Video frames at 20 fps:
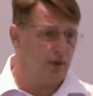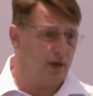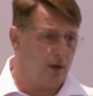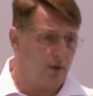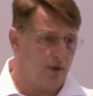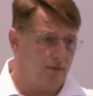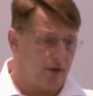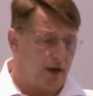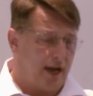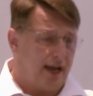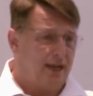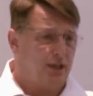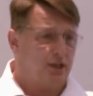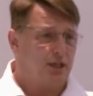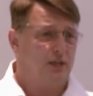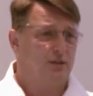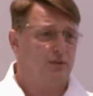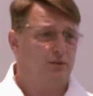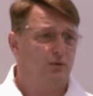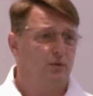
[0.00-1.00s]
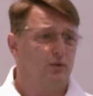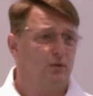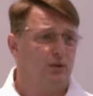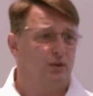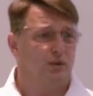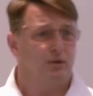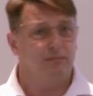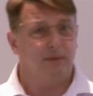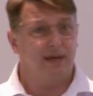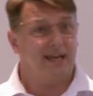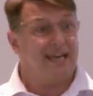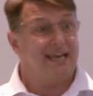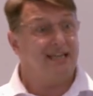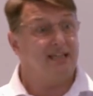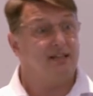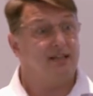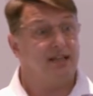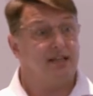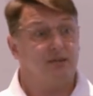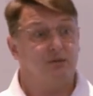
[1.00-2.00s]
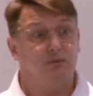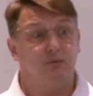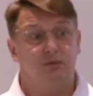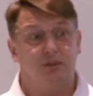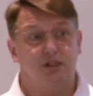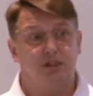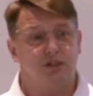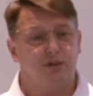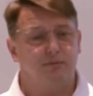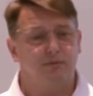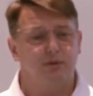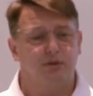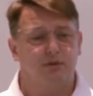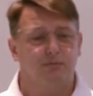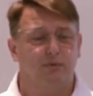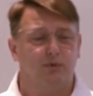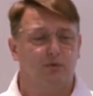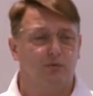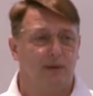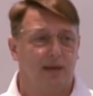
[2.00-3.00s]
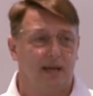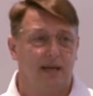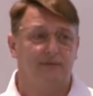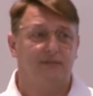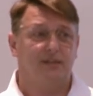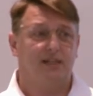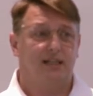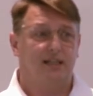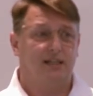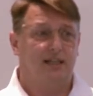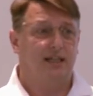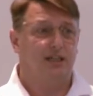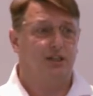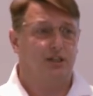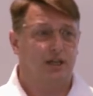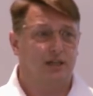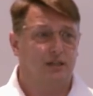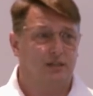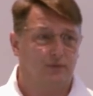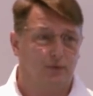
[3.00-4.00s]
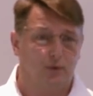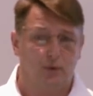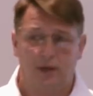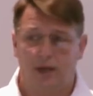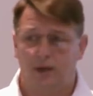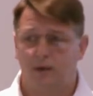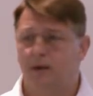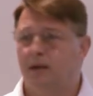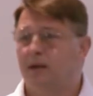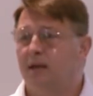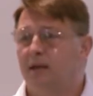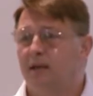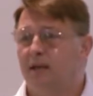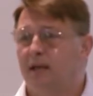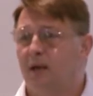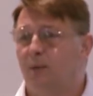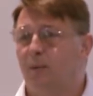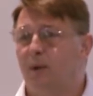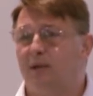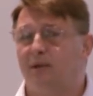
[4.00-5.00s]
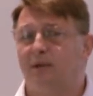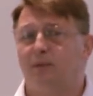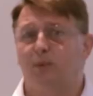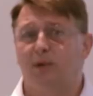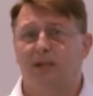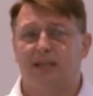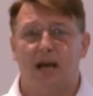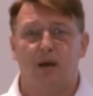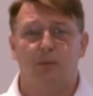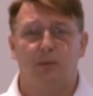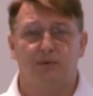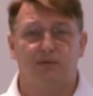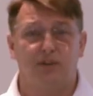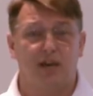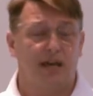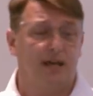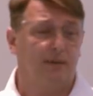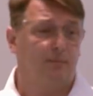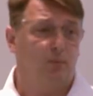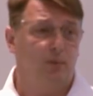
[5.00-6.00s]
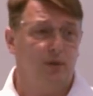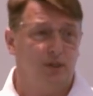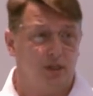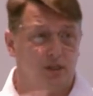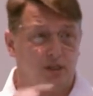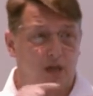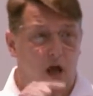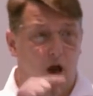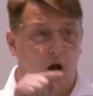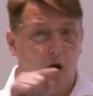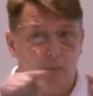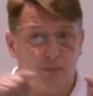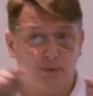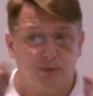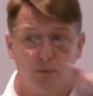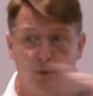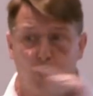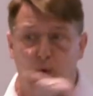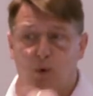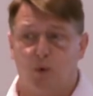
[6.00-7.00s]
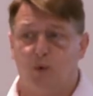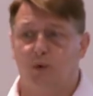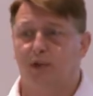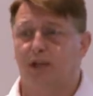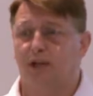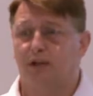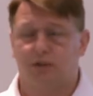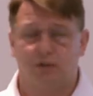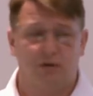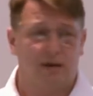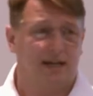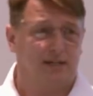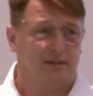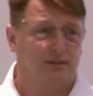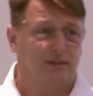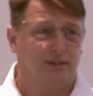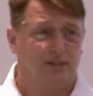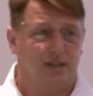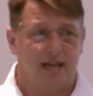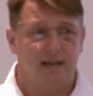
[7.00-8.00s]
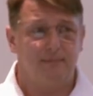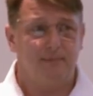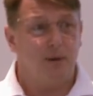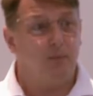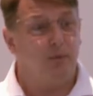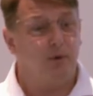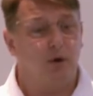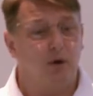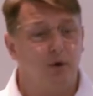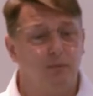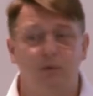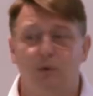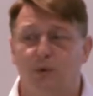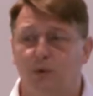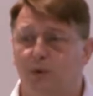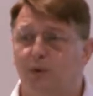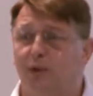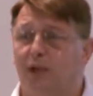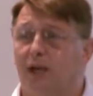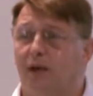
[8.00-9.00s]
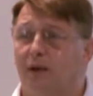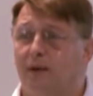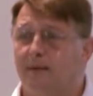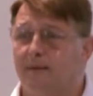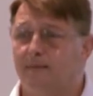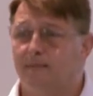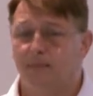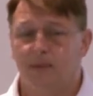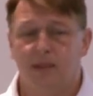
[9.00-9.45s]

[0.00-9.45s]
audio, I've got 8 channels of audio, my international distribution model may have 16 channels of audio. And when we dealt with tape, we just armed more audio tracks on the tape and we got more audio.